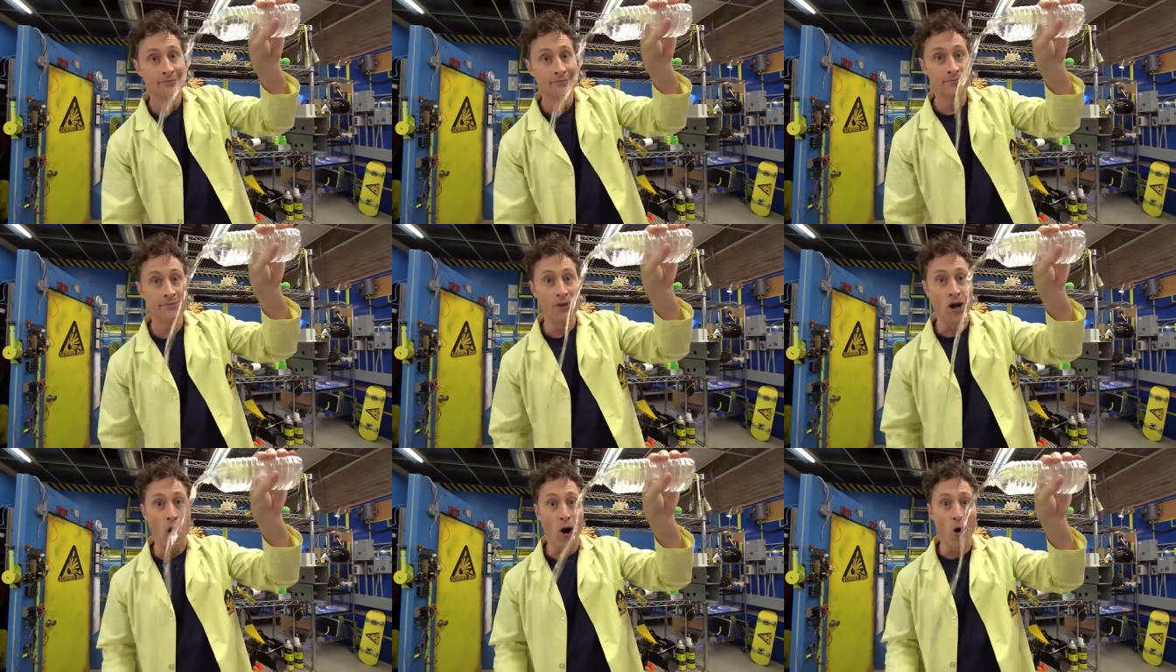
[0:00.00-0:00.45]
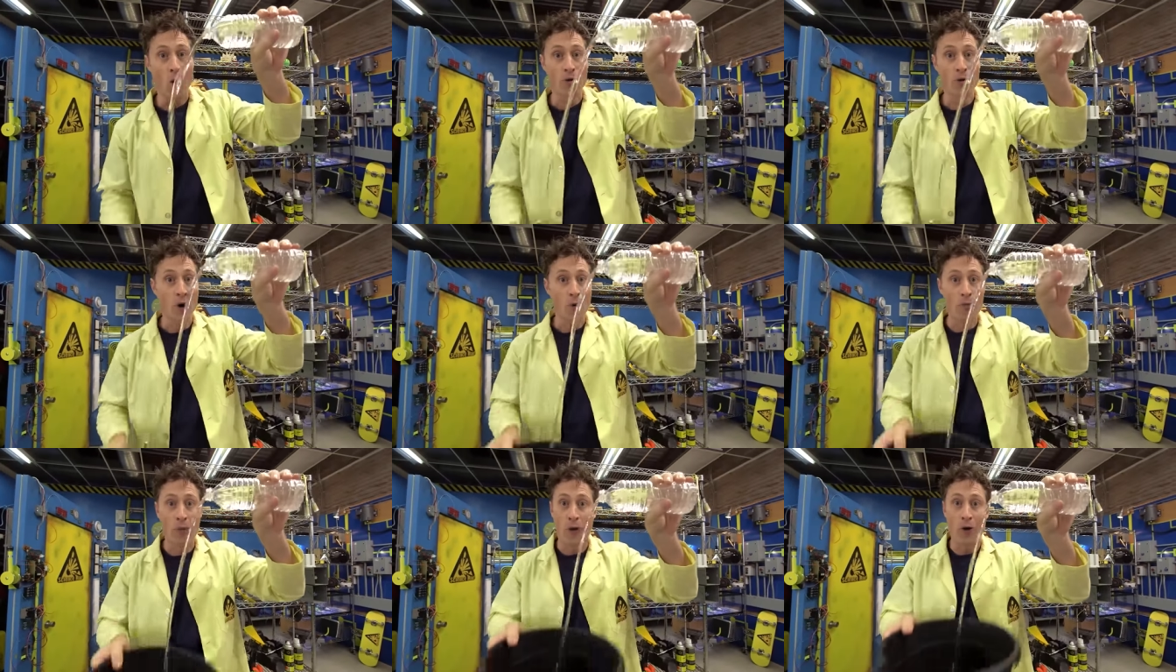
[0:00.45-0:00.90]
no,
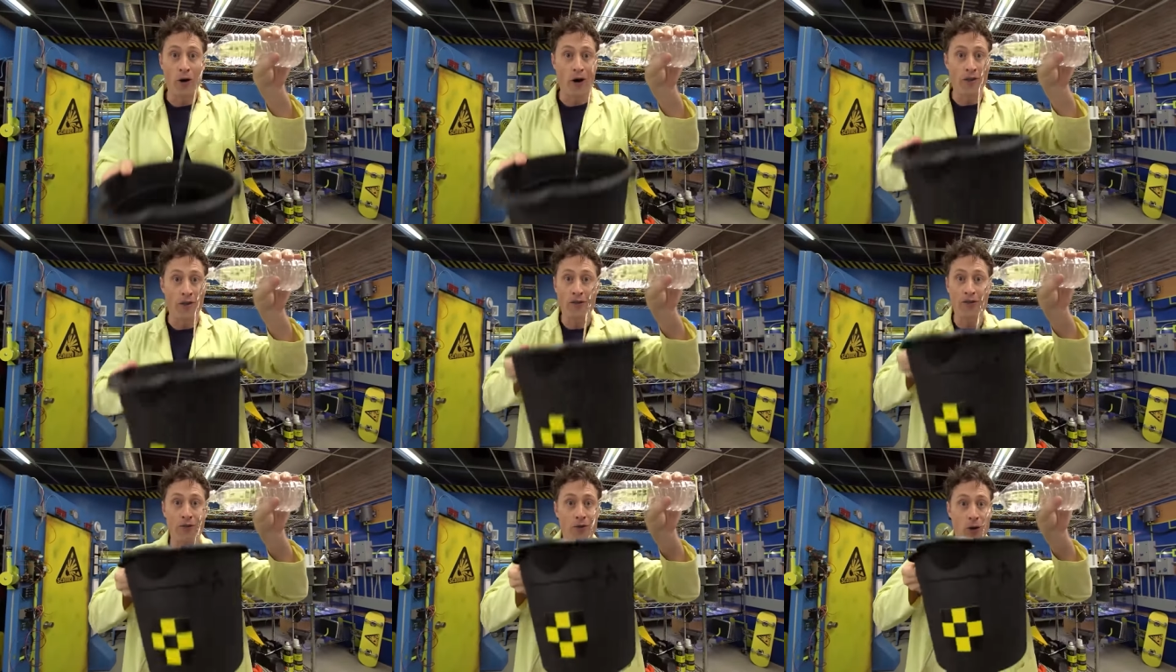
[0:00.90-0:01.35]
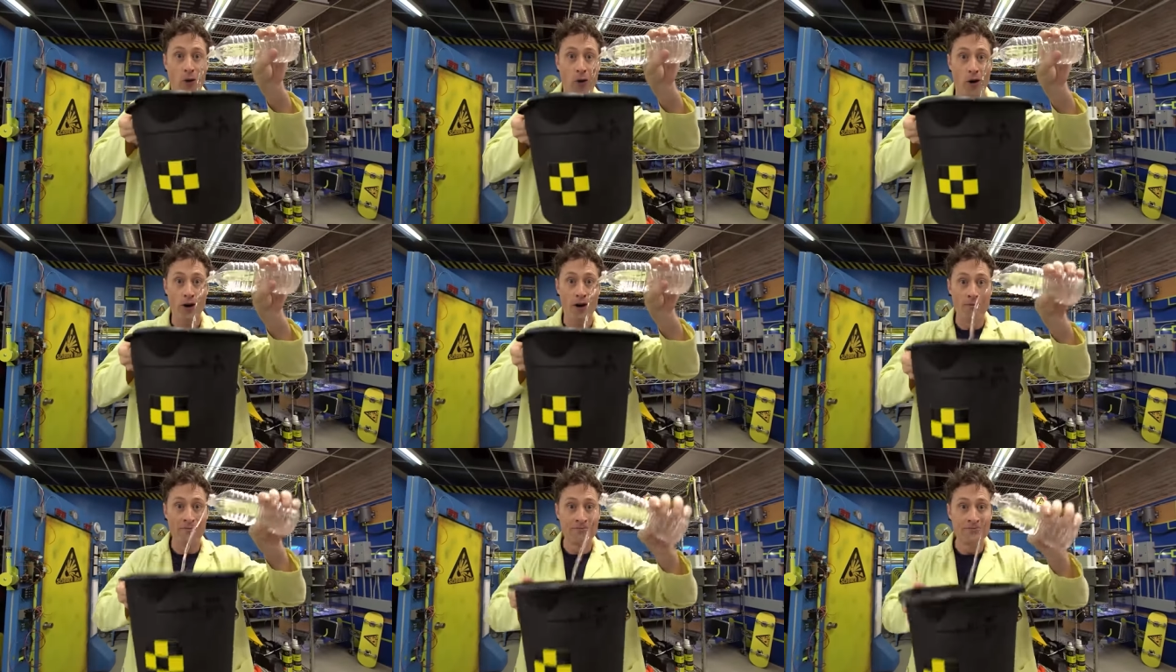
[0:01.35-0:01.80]
don't pour it on the
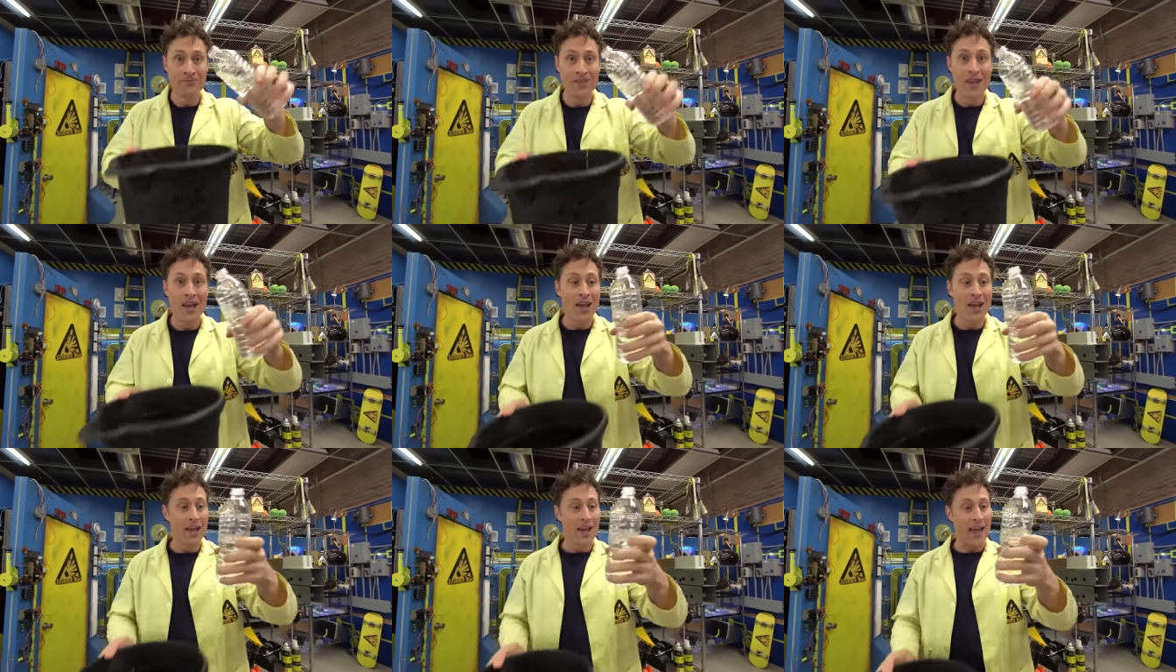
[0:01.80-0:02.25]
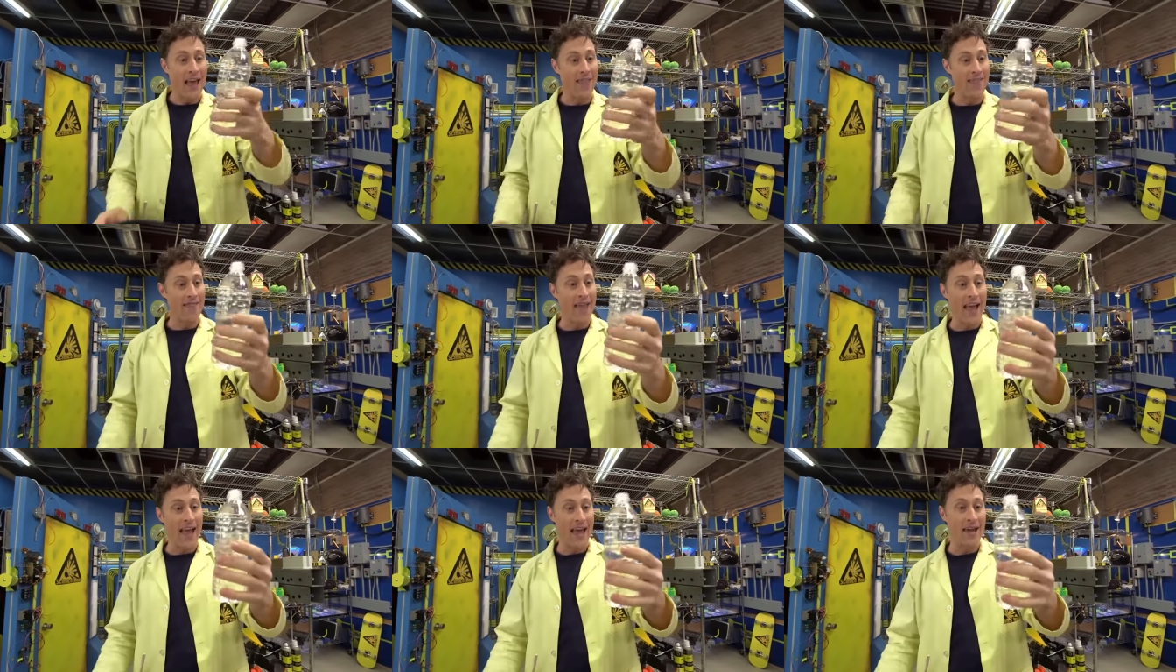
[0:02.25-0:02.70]
floor,
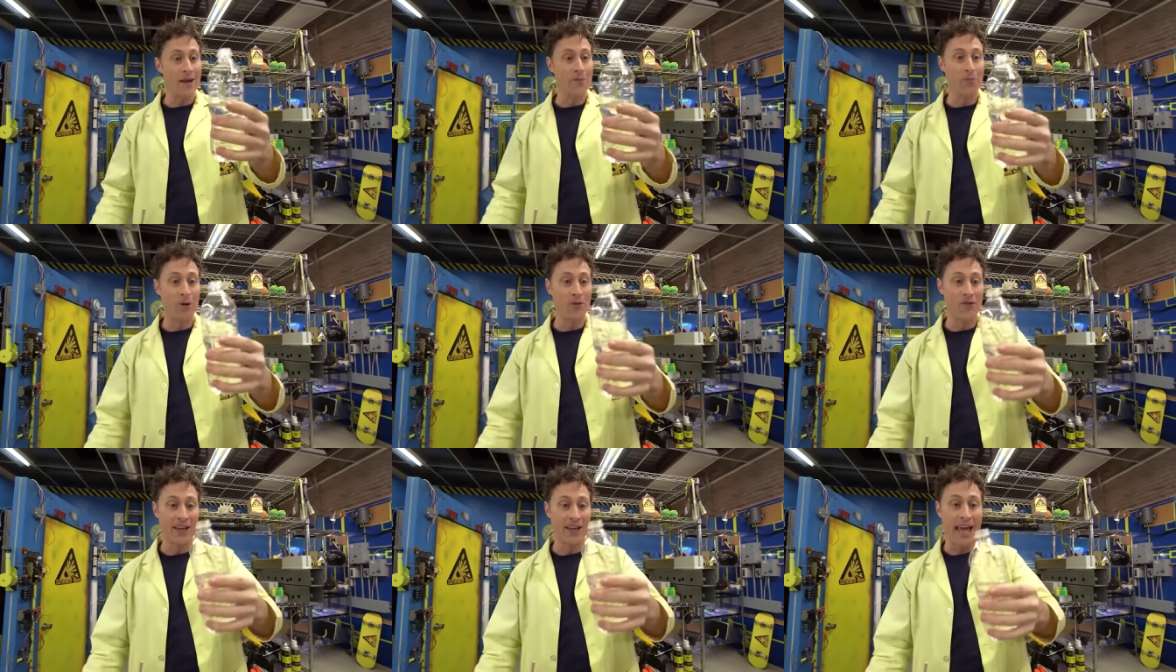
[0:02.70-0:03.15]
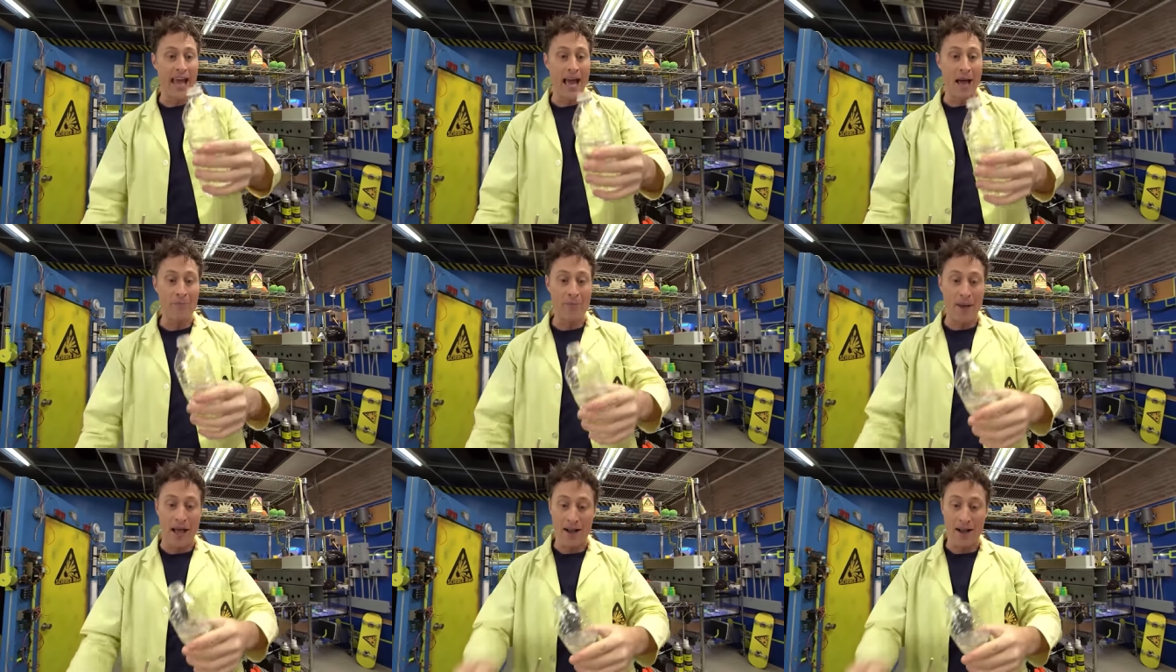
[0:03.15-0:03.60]
and then put the
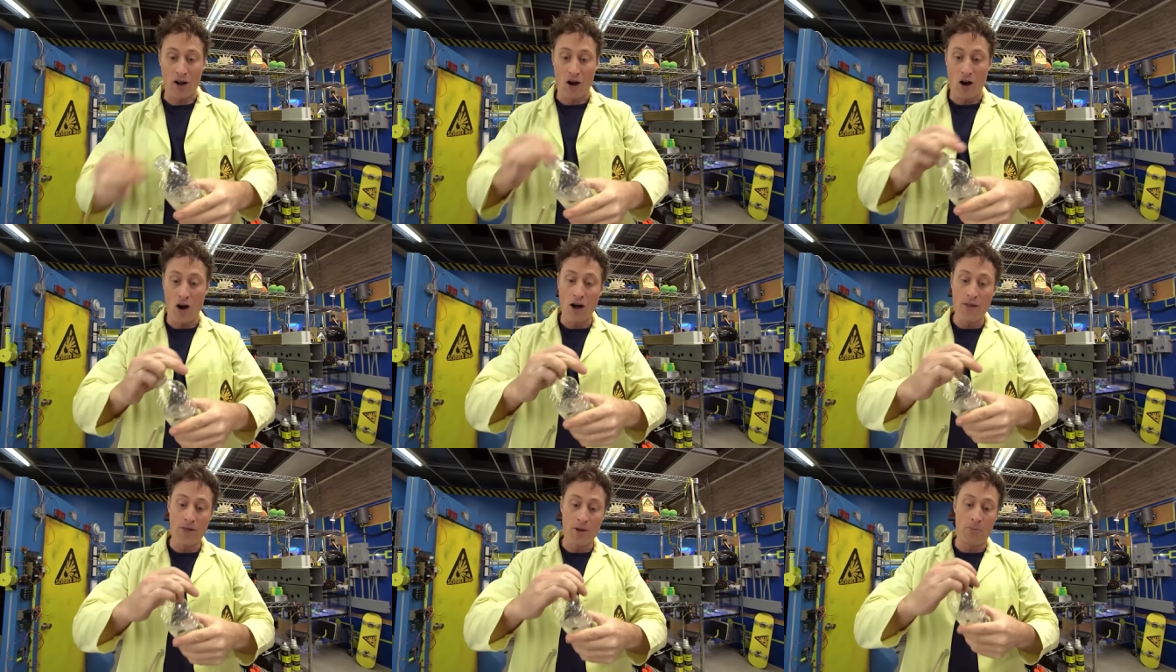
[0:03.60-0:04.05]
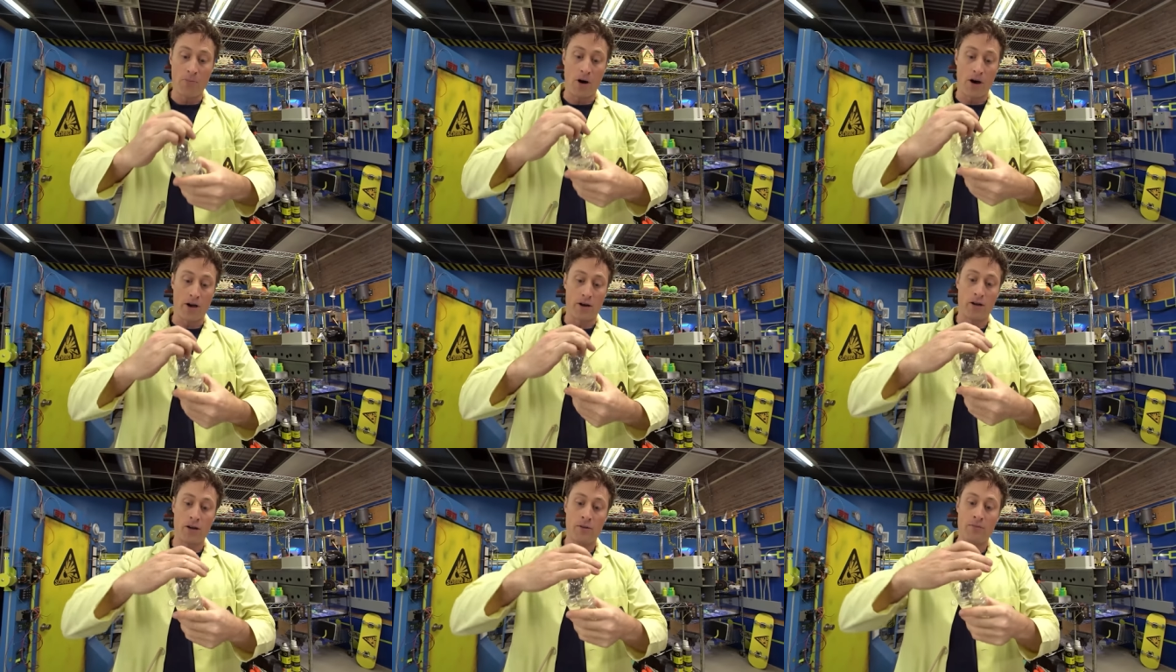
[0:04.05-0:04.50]
cap back on the
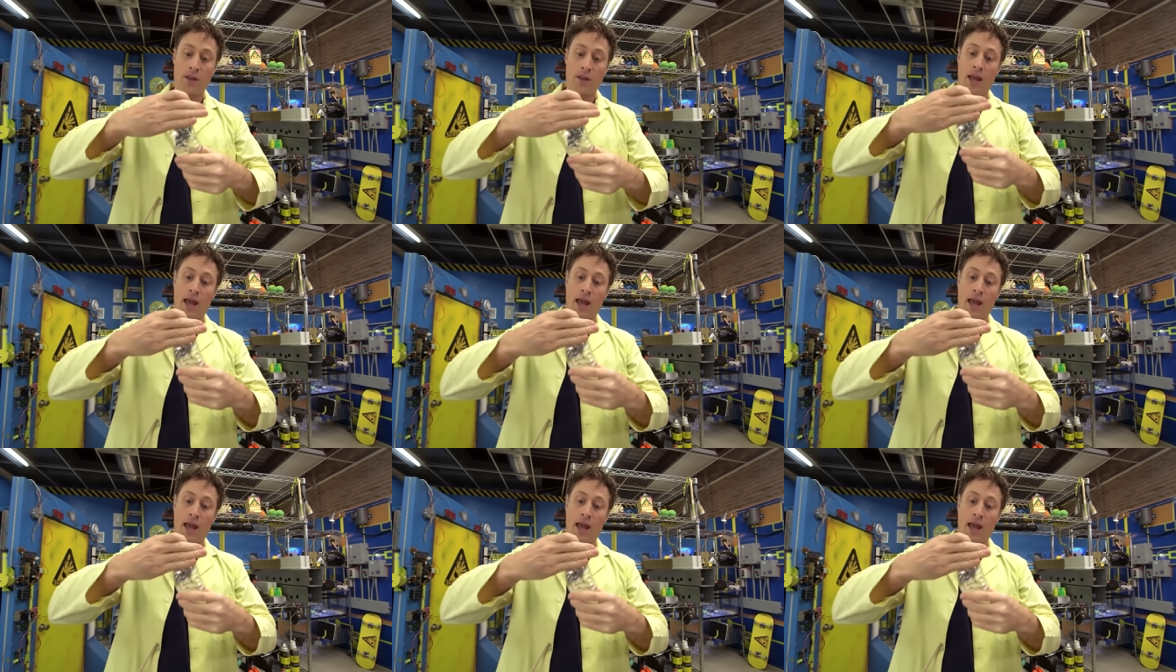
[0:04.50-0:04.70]
bottle